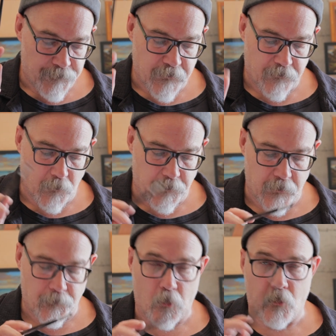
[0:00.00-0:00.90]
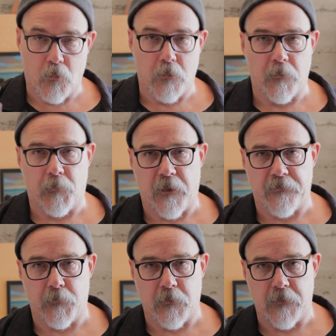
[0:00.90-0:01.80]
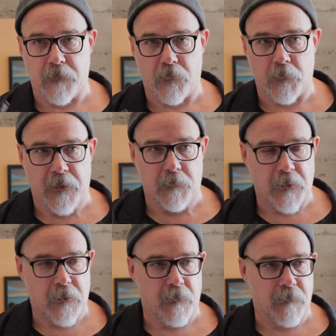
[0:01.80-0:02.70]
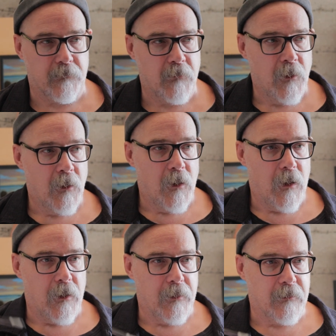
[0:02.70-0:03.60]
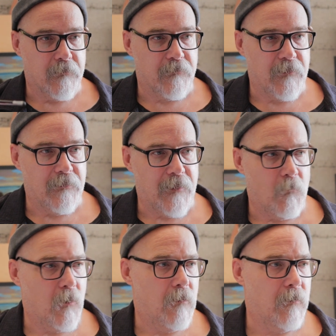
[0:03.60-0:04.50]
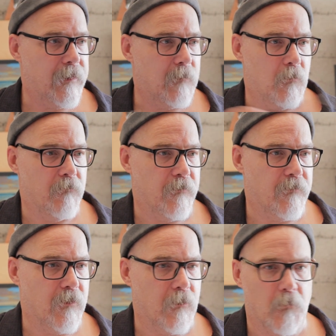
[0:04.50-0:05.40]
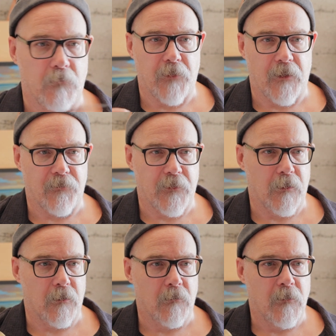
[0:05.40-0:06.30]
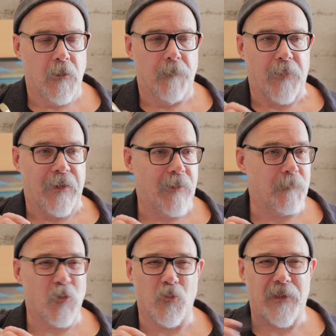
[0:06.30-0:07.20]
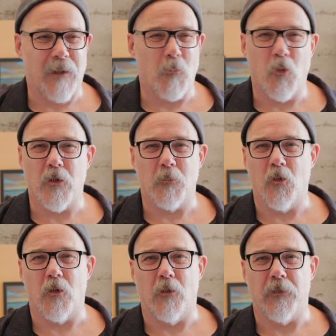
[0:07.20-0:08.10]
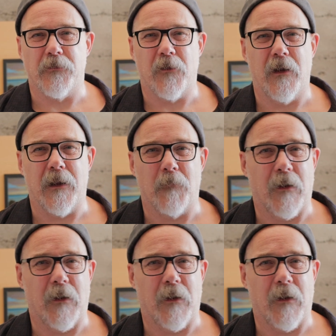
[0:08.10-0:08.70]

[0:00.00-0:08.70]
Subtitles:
this opened up a whole world of possibility for me, because I could see that, well, I can move this here, that there, and I'm doing that more and more all the time.